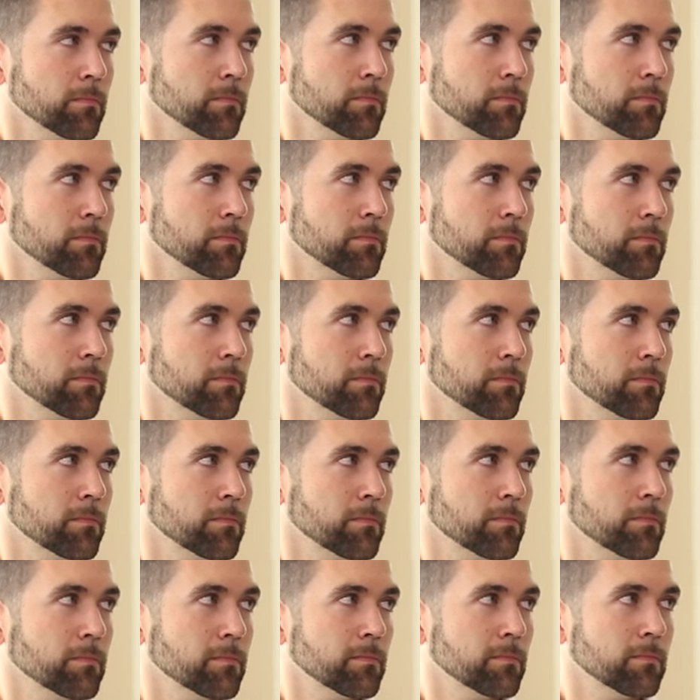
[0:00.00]

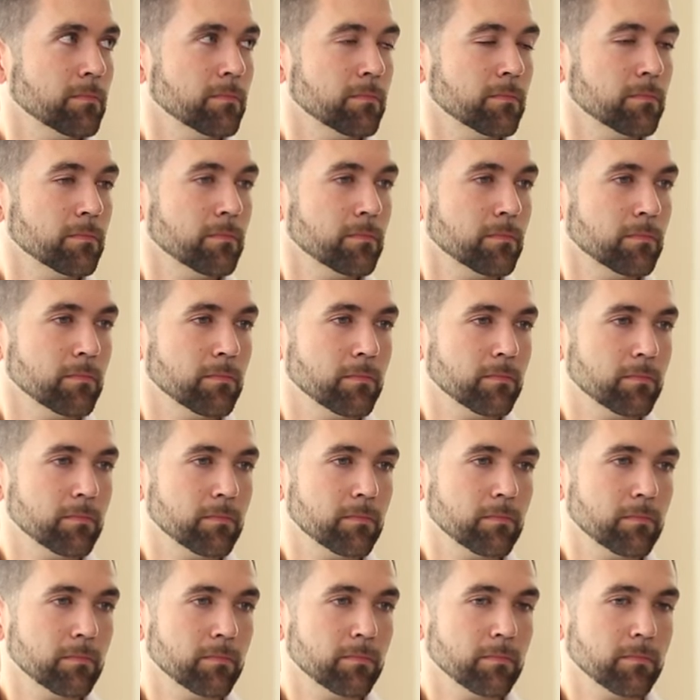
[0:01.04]

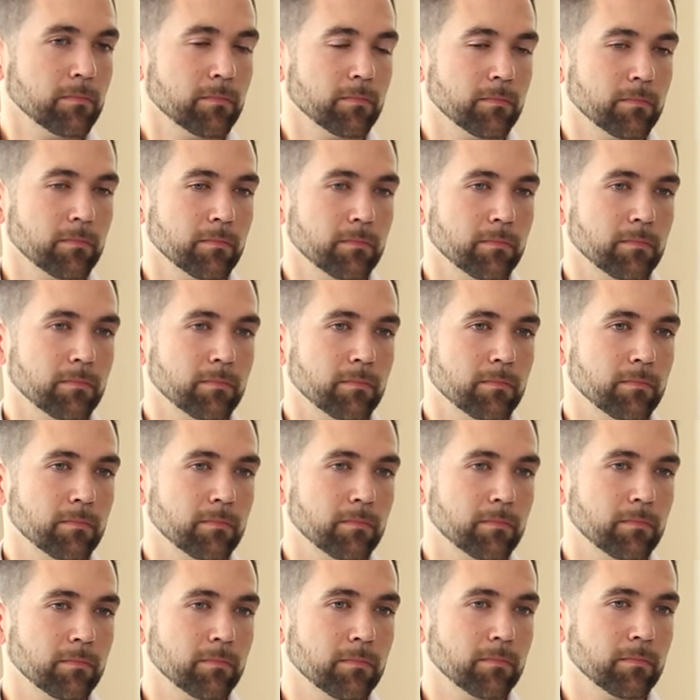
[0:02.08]

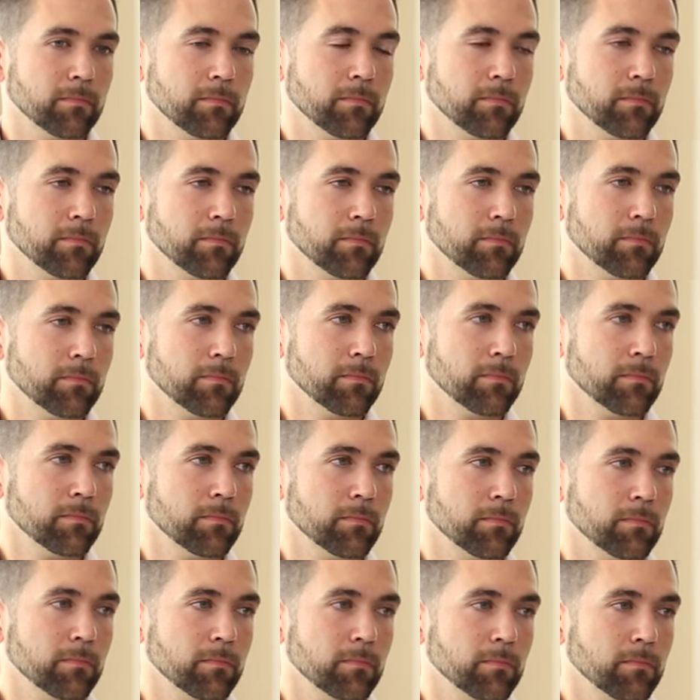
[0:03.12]

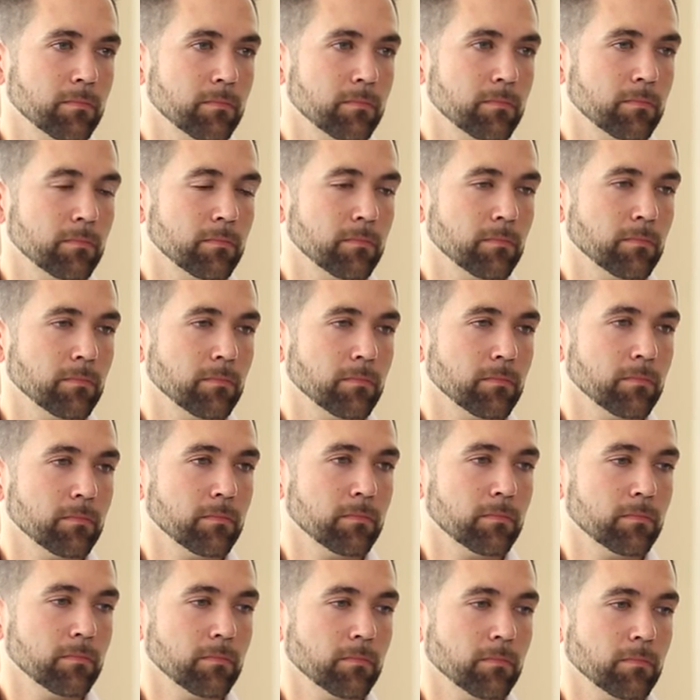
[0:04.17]

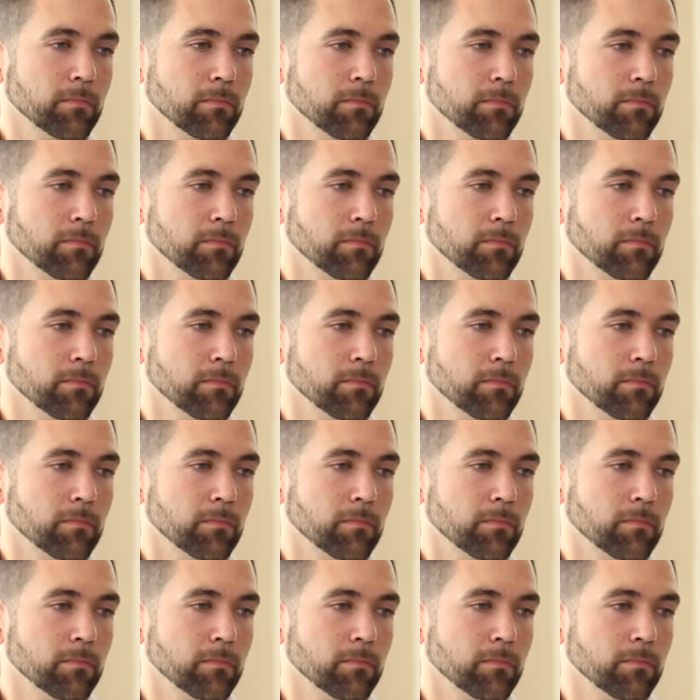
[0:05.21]
(silent)